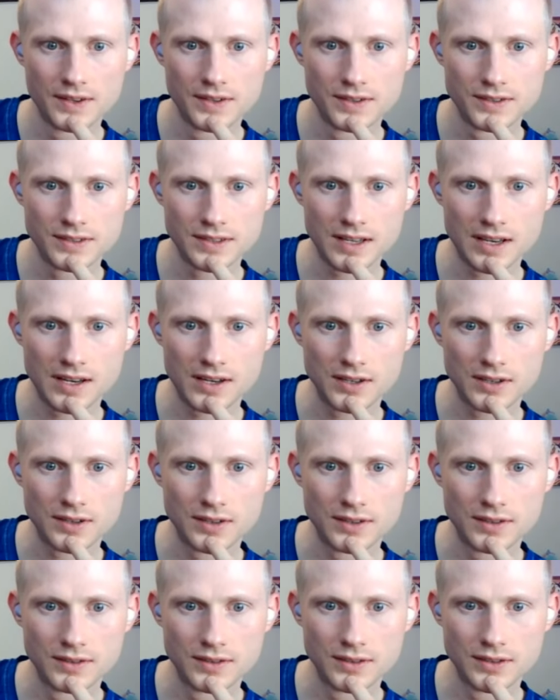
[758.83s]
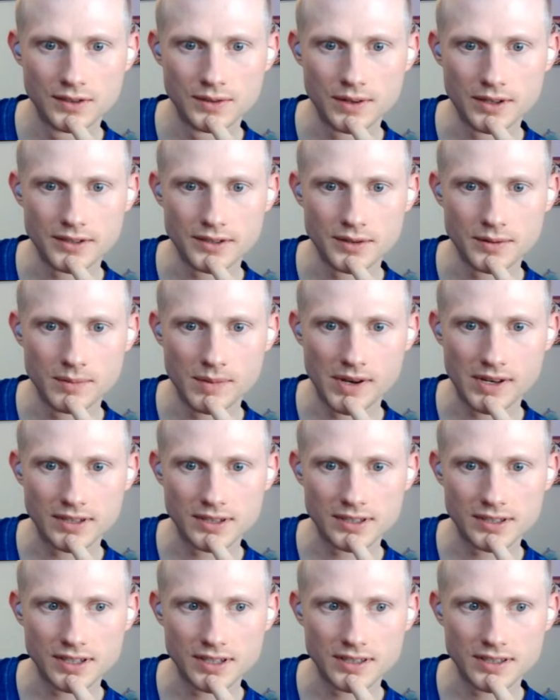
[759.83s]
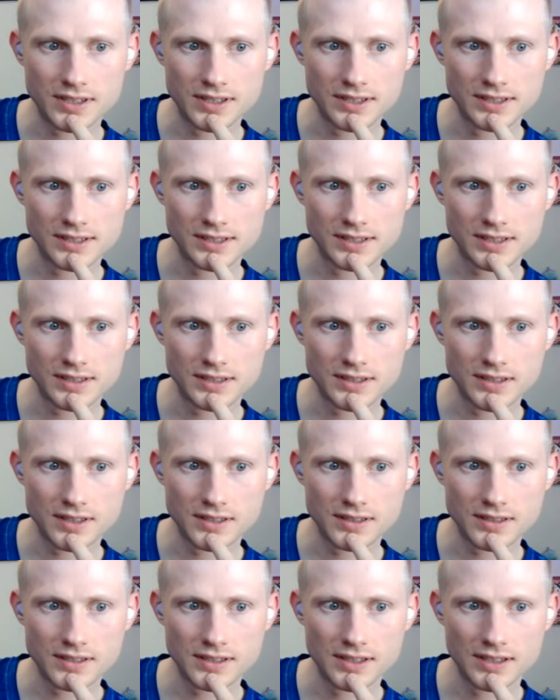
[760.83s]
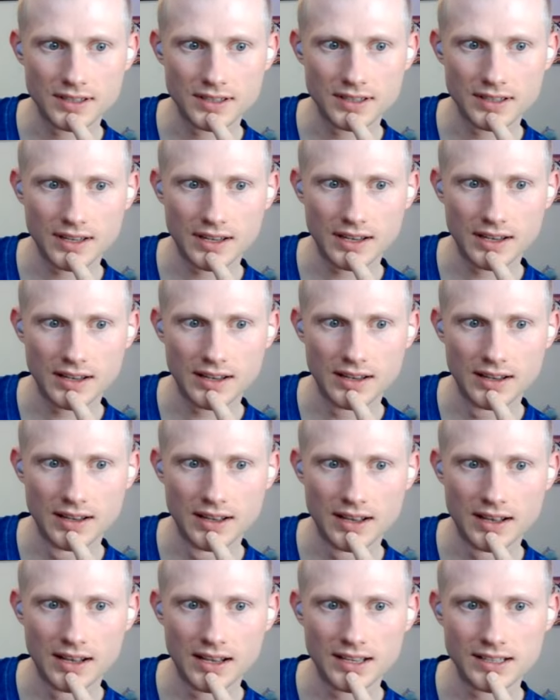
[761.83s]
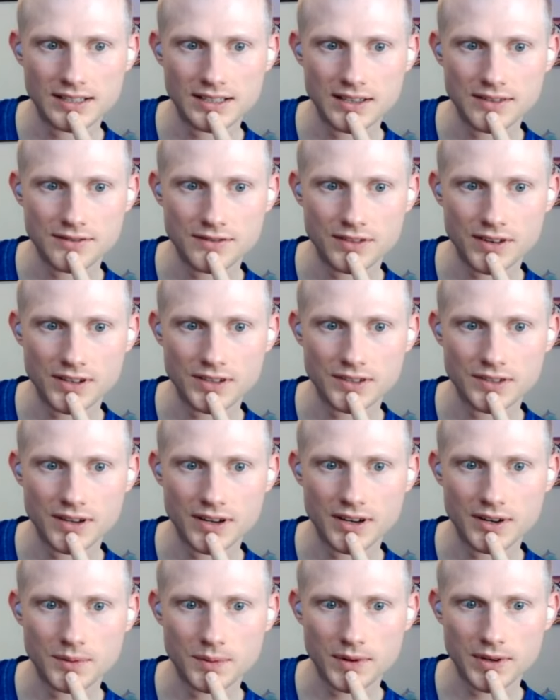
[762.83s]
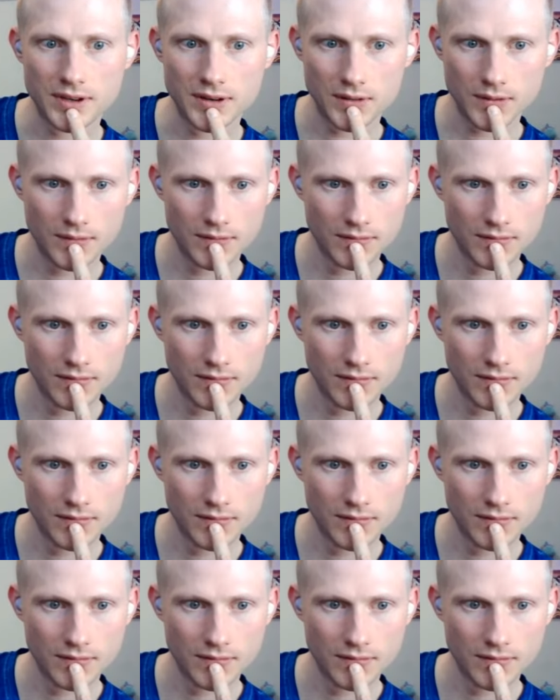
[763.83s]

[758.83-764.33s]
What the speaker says: saying you are too much, such as such. I say frustrated when you